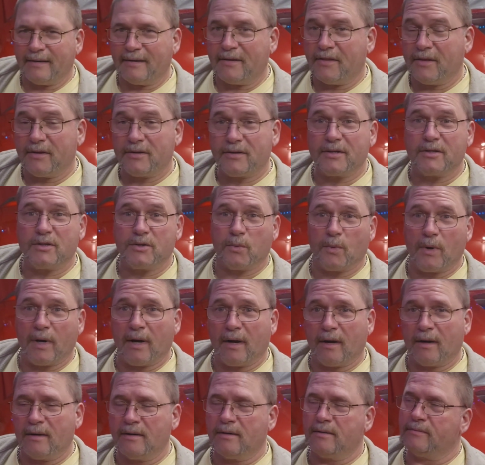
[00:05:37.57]
this is
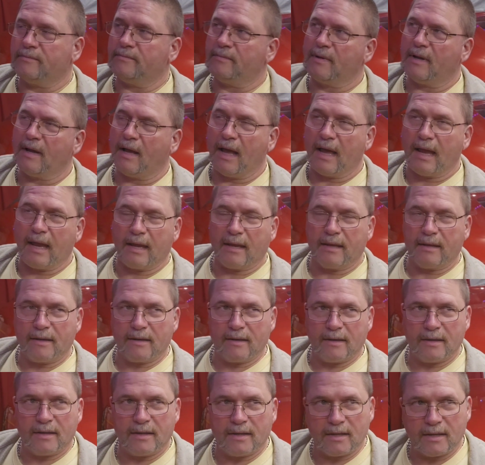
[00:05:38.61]
where I
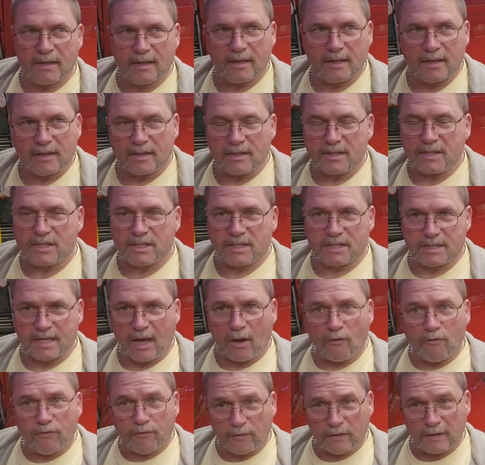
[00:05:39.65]

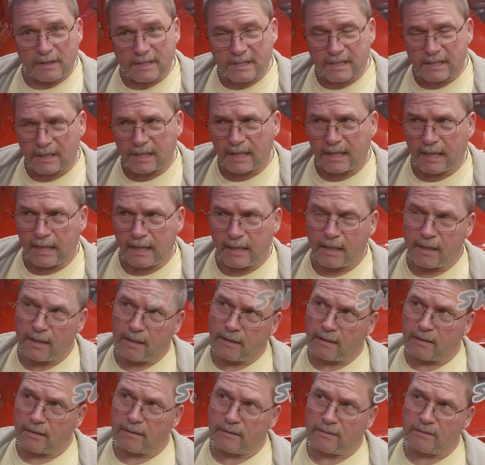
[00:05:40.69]
selflessly,
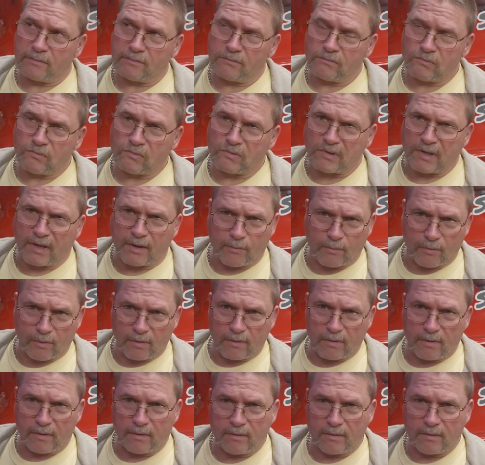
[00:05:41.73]
is that a word?